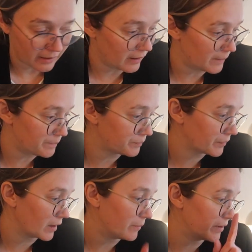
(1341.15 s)

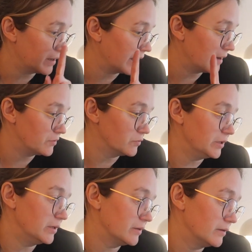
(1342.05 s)
um, but then I have to
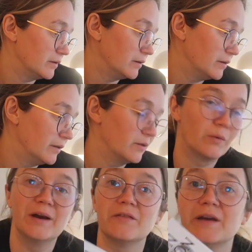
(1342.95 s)
read The Way of